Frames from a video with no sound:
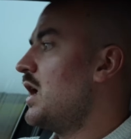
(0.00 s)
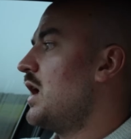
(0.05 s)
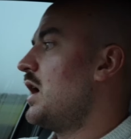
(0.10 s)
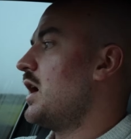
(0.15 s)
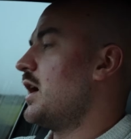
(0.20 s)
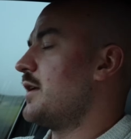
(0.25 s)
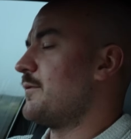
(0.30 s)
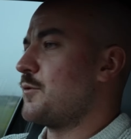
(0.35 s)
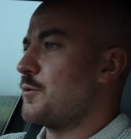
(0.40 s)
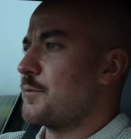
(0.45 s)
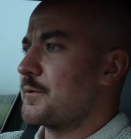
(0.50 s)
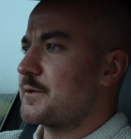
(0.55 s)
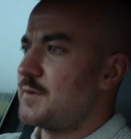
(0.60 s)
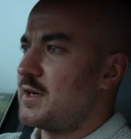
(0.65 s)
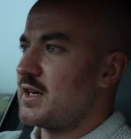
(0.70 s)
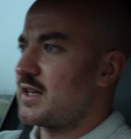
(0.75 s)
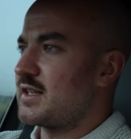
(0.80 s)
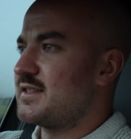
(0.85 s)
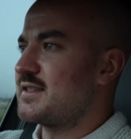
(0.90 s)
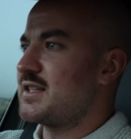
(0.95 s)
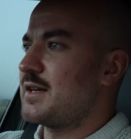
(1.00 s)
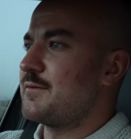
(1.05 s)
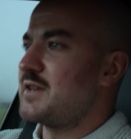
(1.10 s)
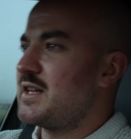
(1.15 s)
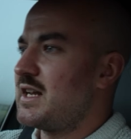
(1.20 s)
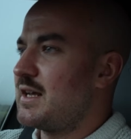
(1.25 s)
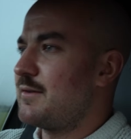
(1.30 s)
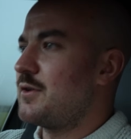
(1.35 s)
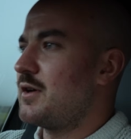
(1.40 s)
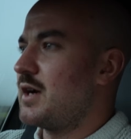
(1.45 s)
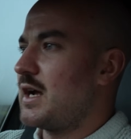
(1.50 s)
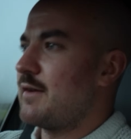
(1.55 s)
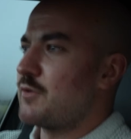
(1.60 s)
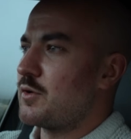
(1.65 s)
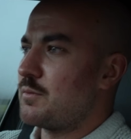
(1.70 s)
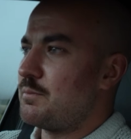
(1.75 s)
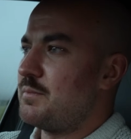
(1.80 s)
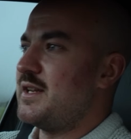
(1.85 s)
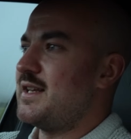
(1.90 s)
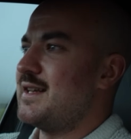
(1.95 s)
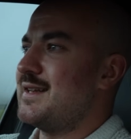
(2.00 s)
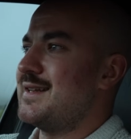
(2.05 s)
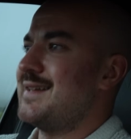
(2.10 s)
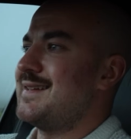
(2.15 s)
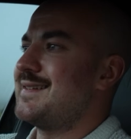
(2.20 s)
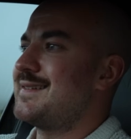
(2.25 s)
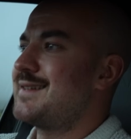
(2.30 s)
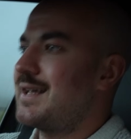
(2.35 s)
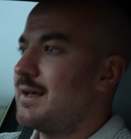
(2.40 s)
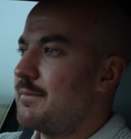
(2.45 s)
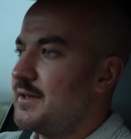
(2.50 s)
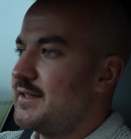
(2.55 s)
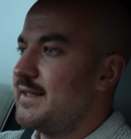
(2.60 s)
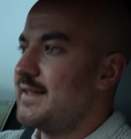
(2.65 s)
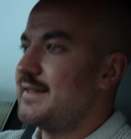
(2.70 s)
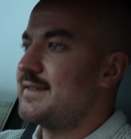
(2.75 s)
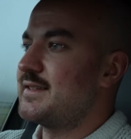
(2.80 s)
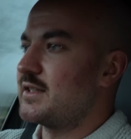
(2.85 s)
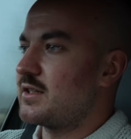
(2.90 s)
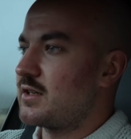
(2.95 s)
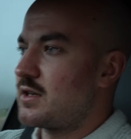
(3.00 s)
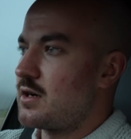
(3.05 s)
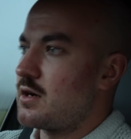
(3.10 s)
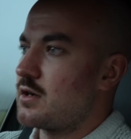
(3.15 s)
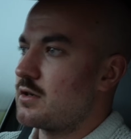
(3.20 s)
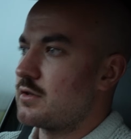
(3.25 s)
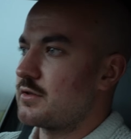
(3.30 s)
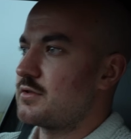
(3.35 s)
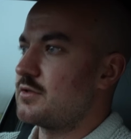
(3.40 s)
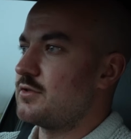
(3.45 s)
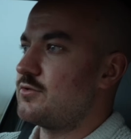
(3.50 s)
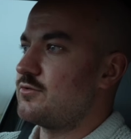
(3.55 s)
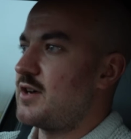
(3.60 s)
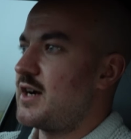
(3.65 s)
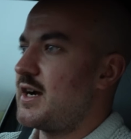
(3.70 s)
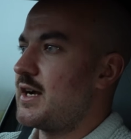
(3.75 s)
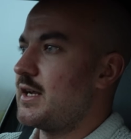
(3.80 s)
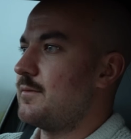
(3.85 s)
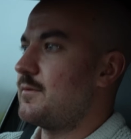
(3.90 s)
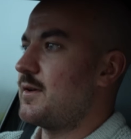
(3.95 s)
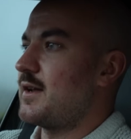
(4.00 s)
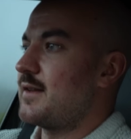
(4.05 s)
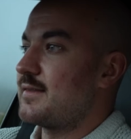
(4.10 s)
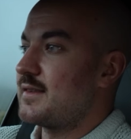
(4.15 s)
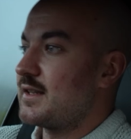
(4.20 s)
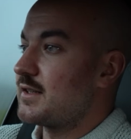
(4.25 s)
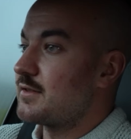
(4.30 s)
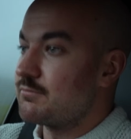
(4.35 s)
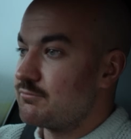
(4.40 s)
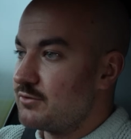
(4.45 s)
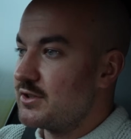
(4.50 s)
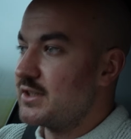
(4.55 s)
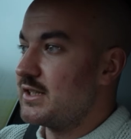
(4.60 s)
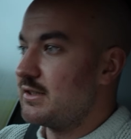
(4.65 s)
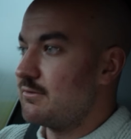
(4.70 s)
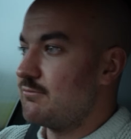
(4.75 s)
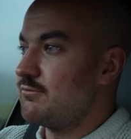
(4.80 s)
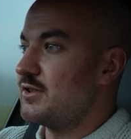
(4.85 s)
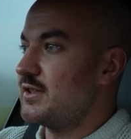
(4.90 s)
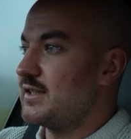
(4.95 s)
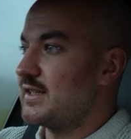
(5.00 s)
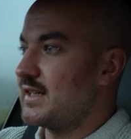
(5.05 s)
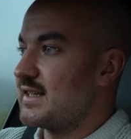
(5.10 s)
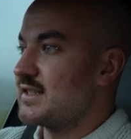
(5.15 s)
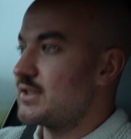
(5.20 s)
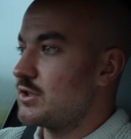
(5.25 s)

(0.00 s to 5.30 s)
and Volkswagens have never ever been intimidating cars to drive, and this really, really is